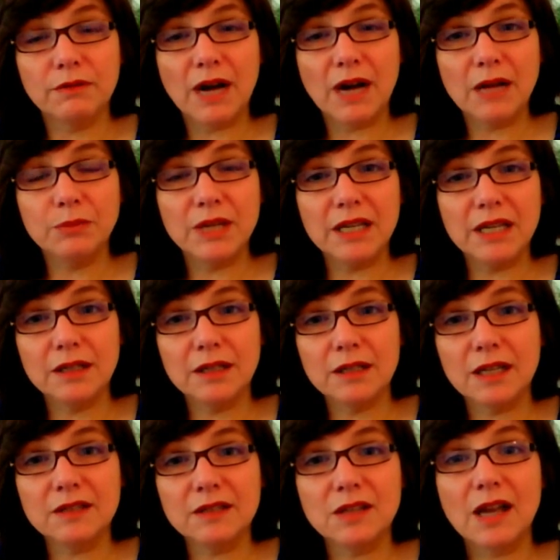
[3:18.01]
while being a
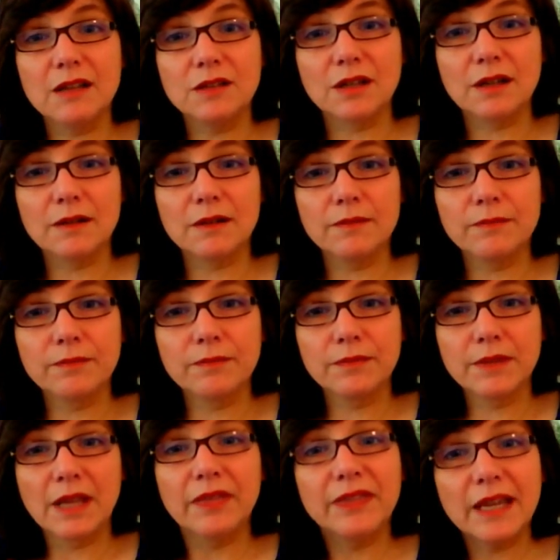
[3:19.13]
dictator,
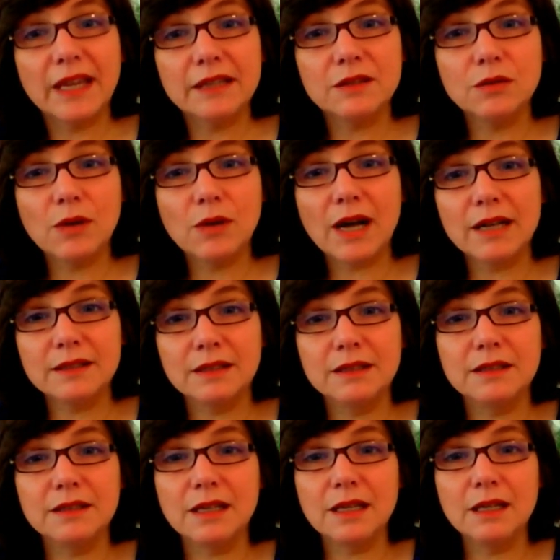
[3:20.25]
thanks to
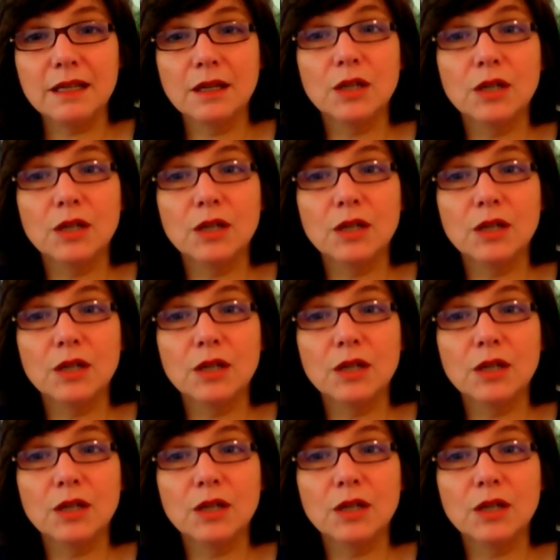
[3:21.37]
ICC.